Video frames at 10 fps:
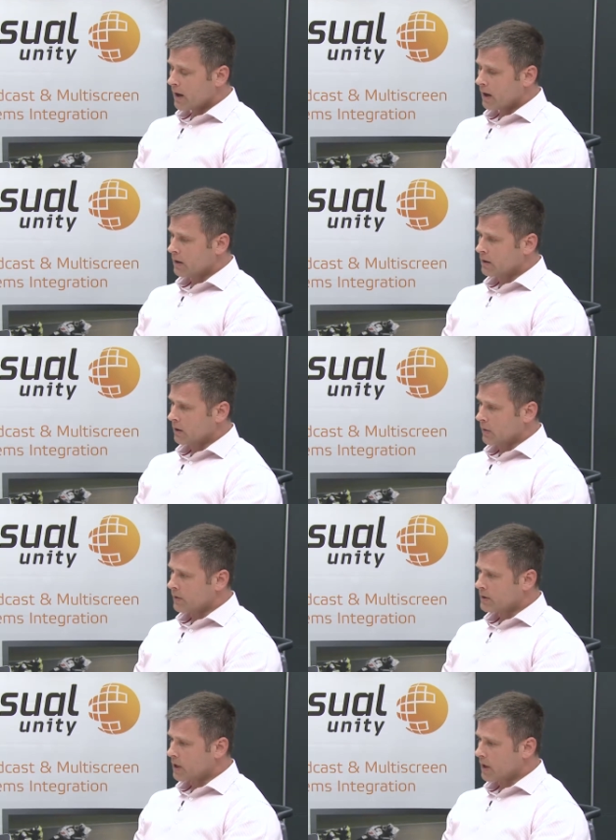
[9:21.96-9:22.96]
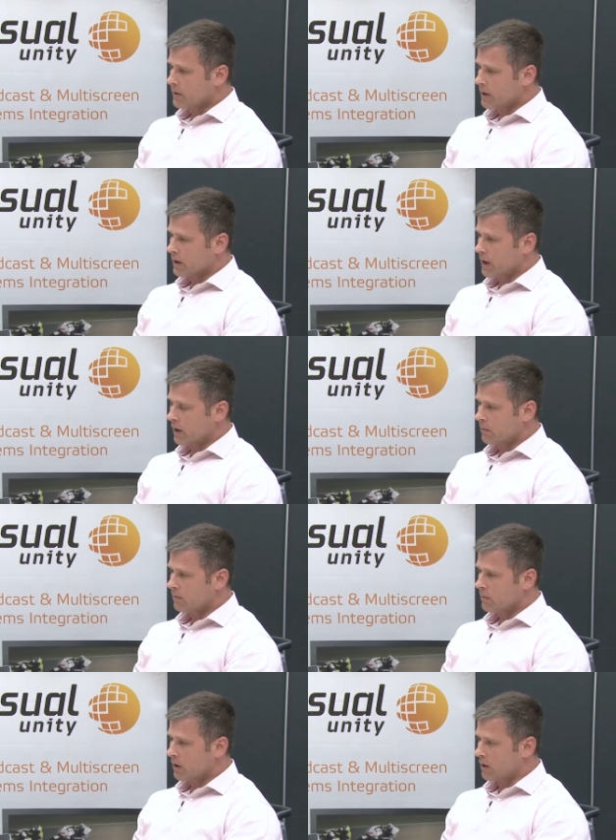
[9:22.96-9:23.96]
And around the time that I
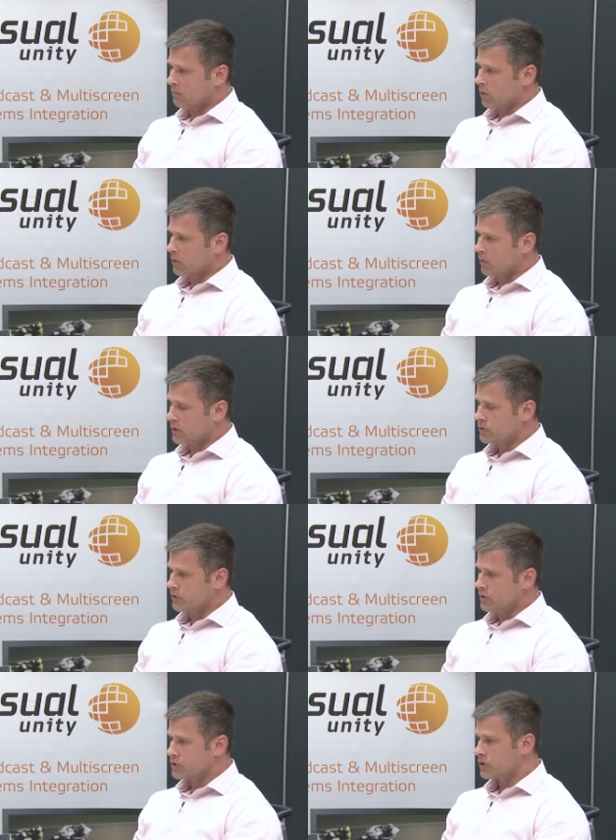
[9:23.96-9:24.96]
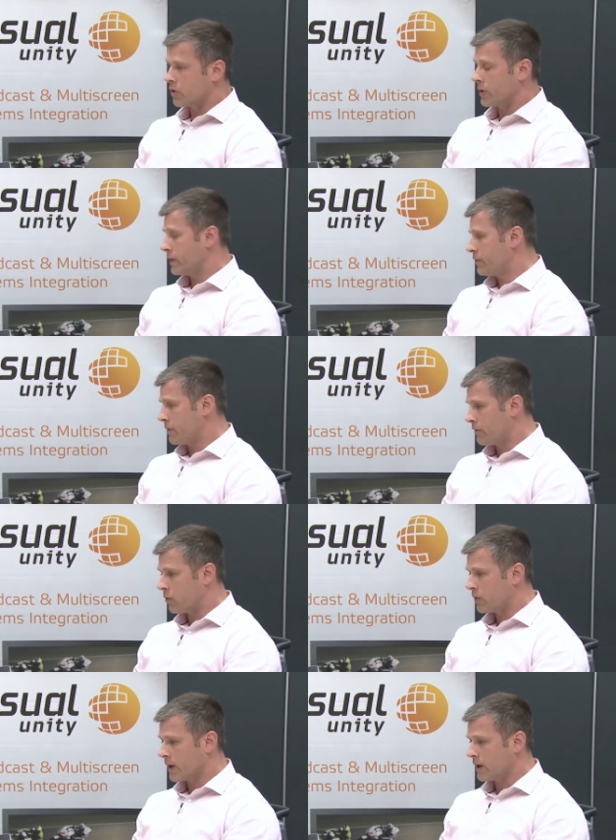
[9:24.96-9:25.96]
came on board around 2 years ago, and even
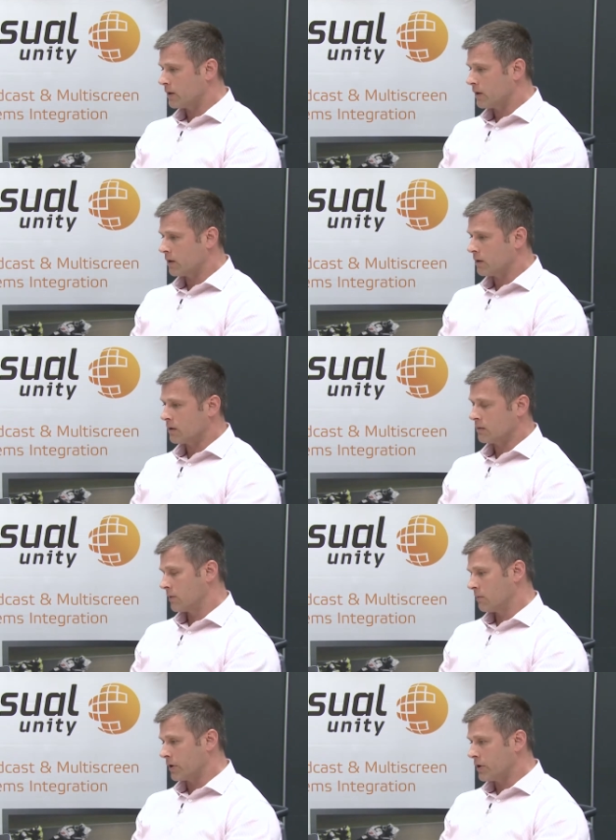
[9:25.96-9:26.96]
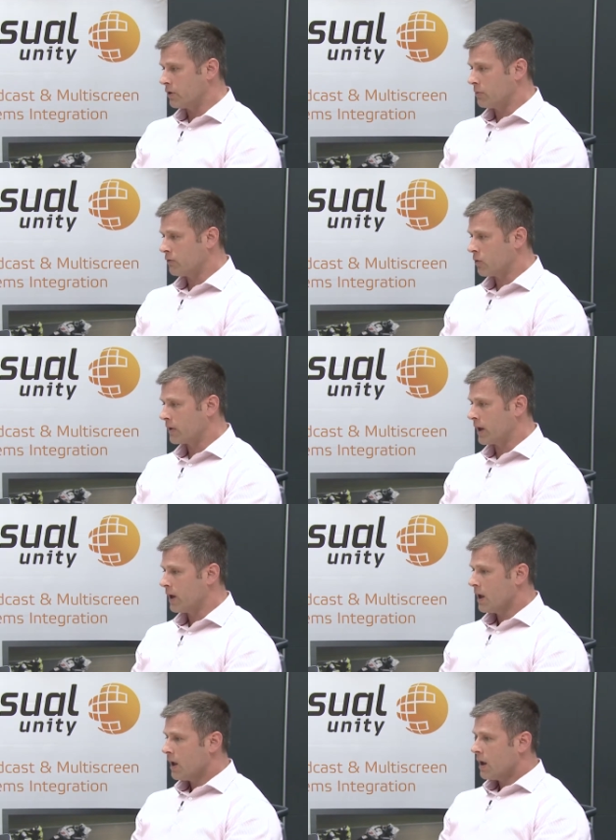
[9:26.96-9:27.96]
before that, about a year before
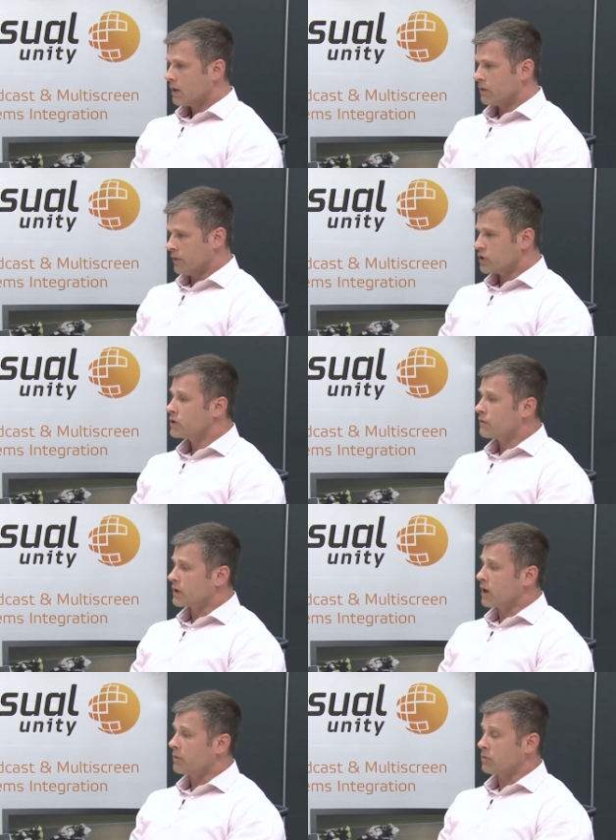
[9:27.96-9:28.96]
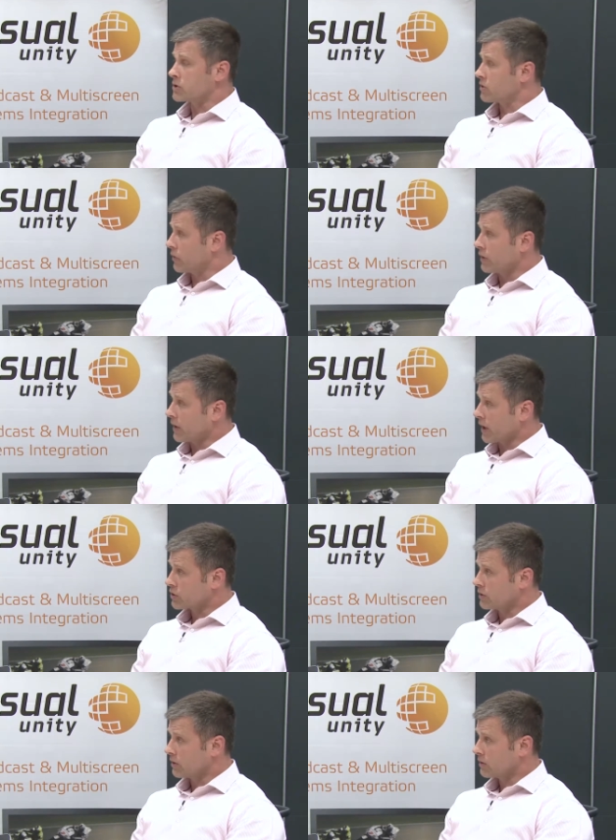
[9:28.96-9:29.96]
that, the vision of the company was to go
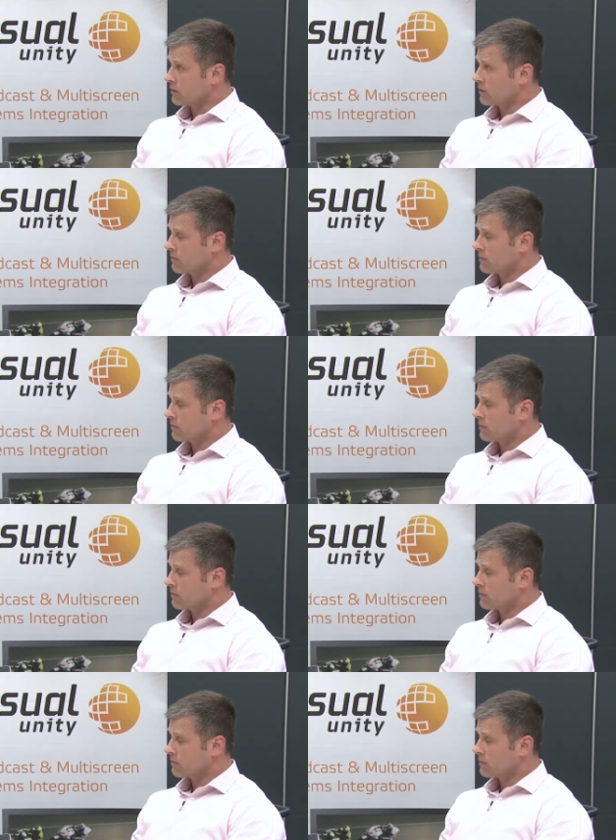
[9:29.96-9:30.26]
international.